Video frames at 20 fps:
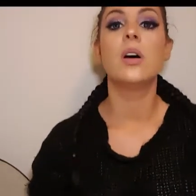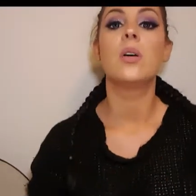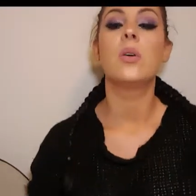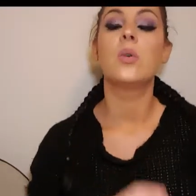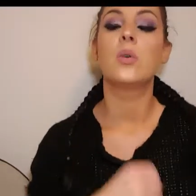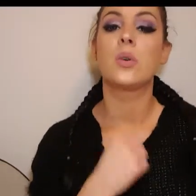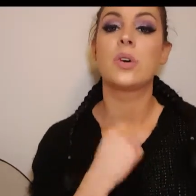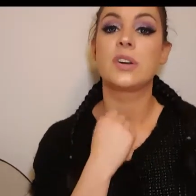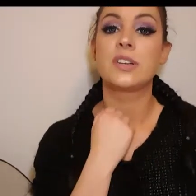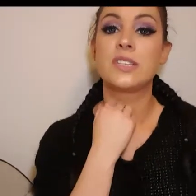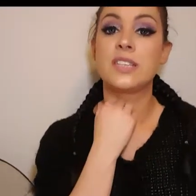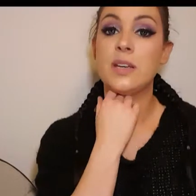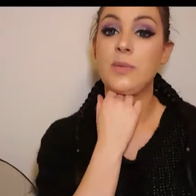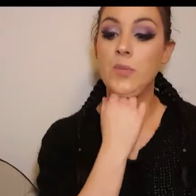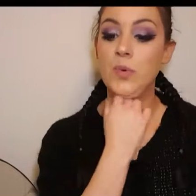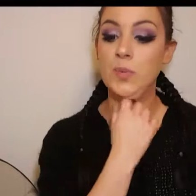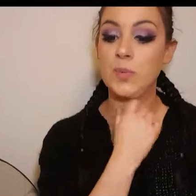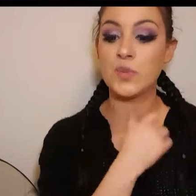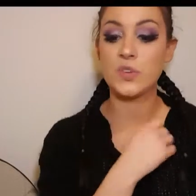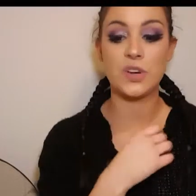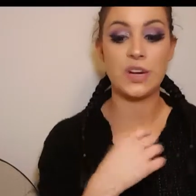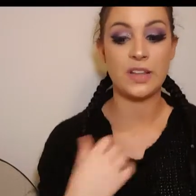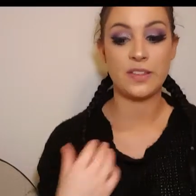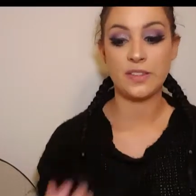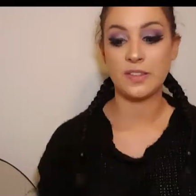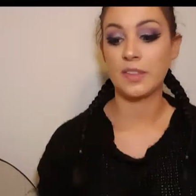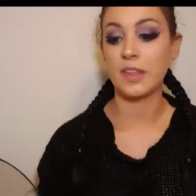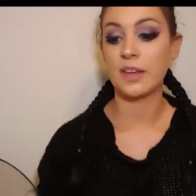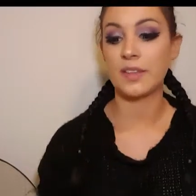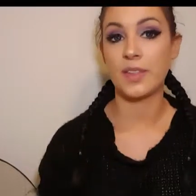or steam rooms or
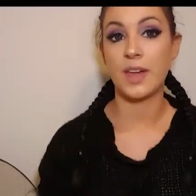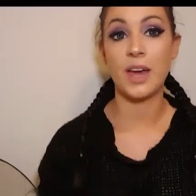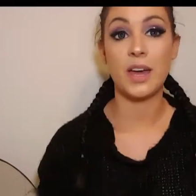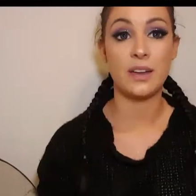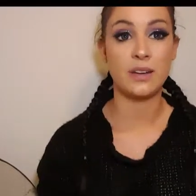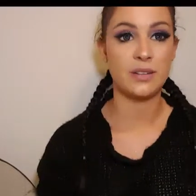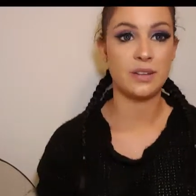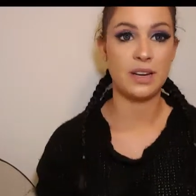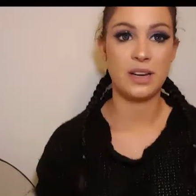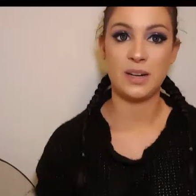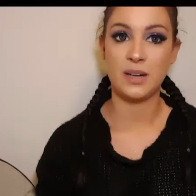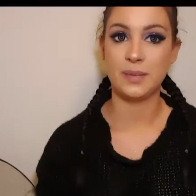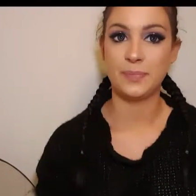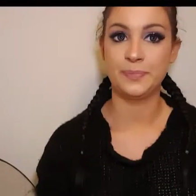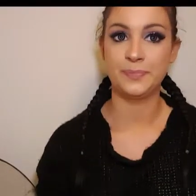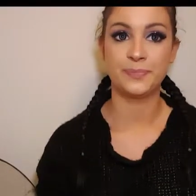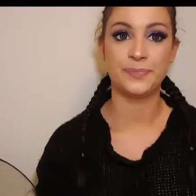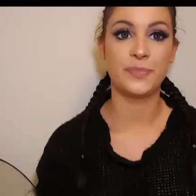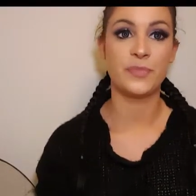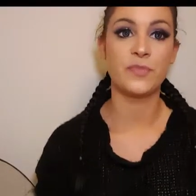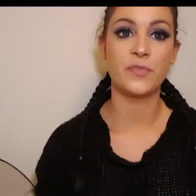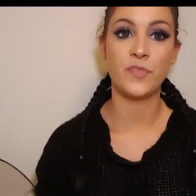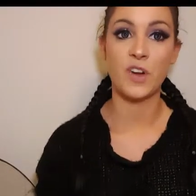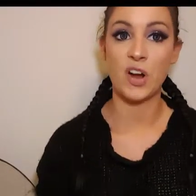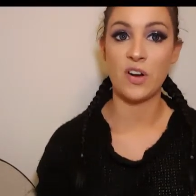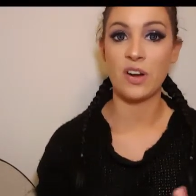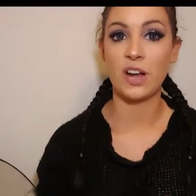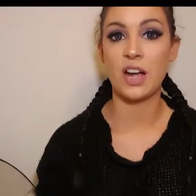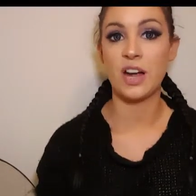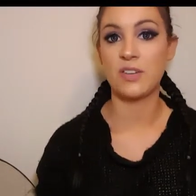anything like that,
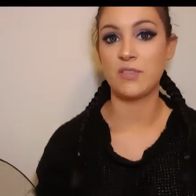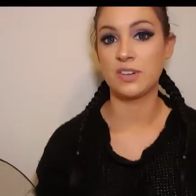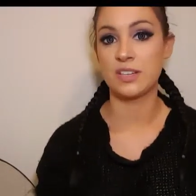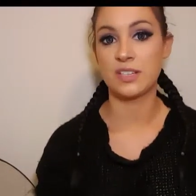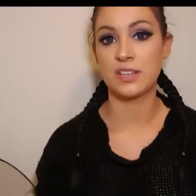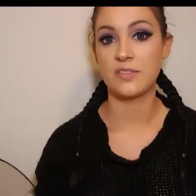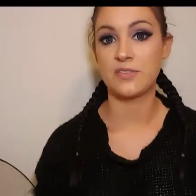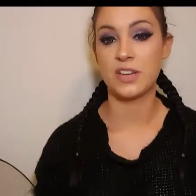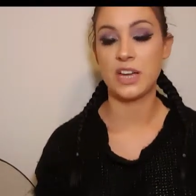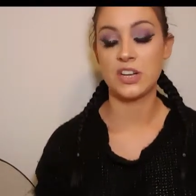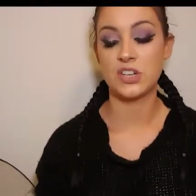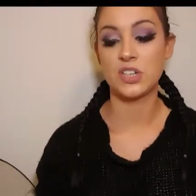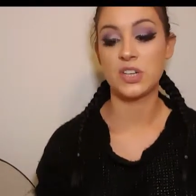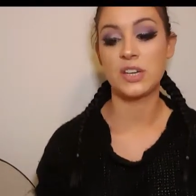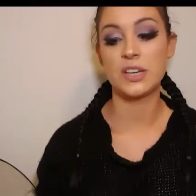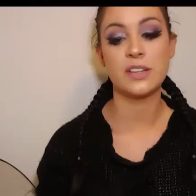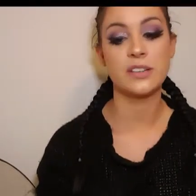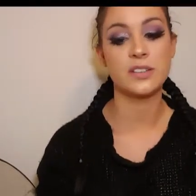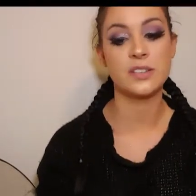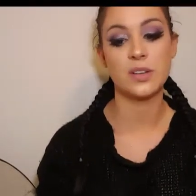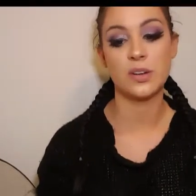very high risk of catching it.